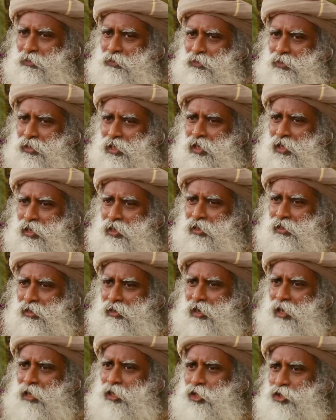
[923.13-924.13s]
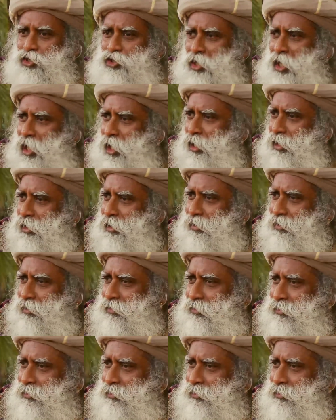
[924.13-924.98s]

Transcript: to say, like a child.